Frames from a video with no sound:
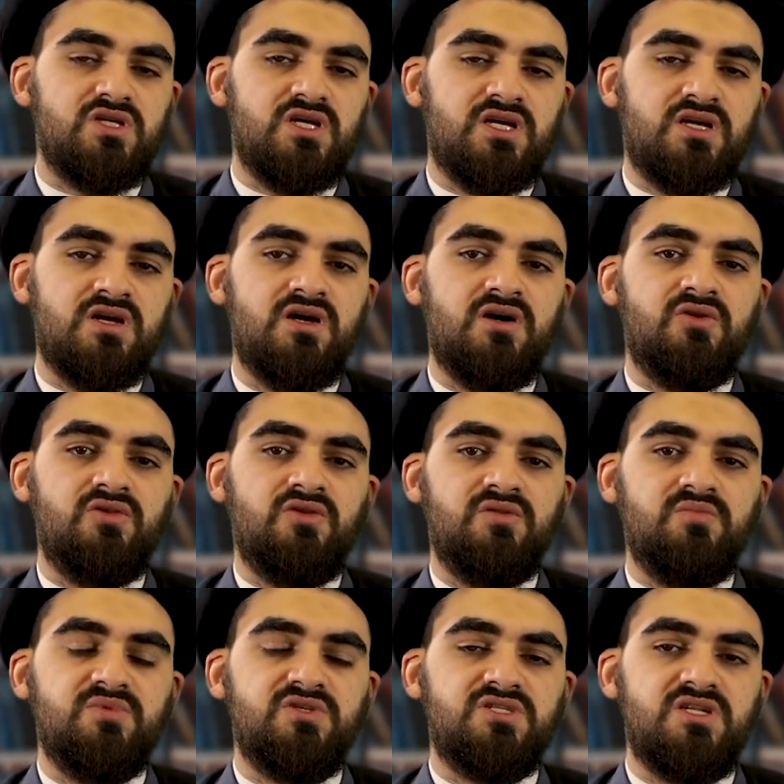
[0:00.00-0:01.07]
occur on
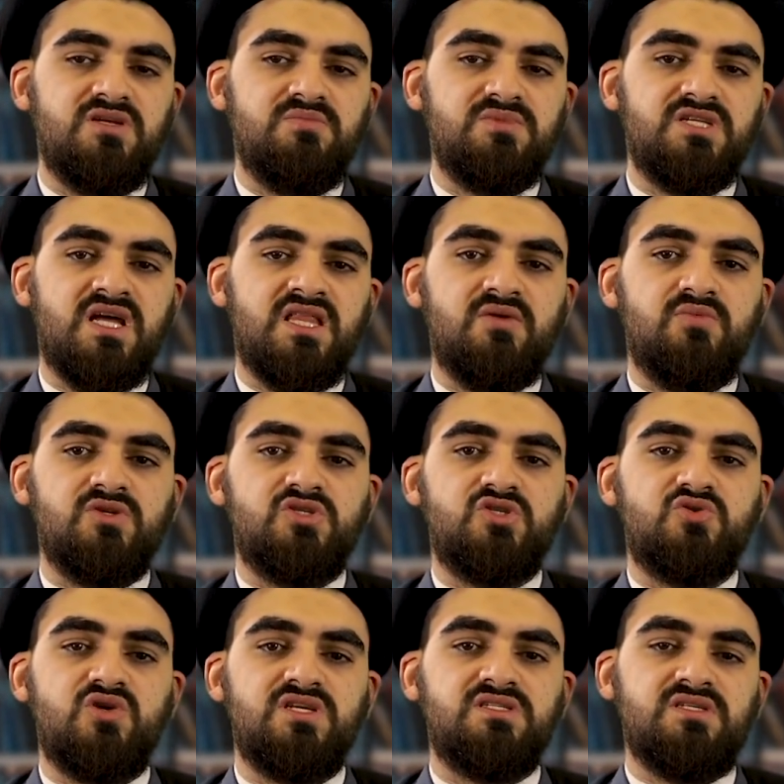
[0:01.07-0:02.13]
non-Muslims, and they would
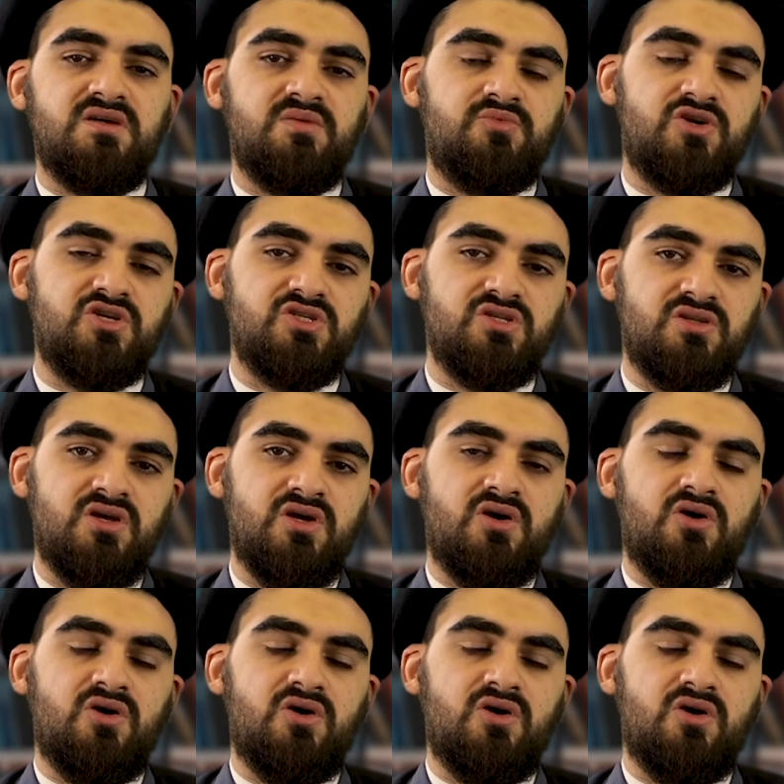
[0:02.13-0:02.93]
stress that oppression